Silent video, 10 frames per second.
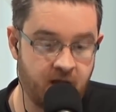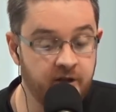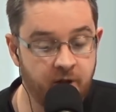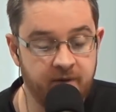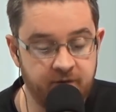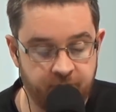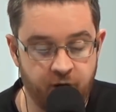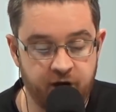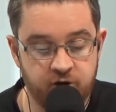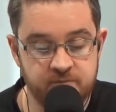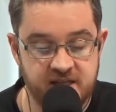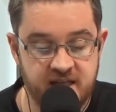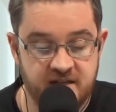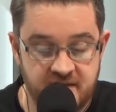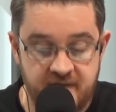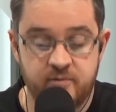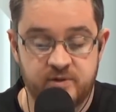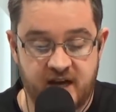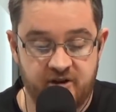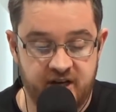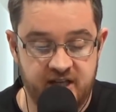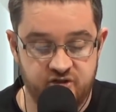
although every fighter comes in, everyone's carrying injury.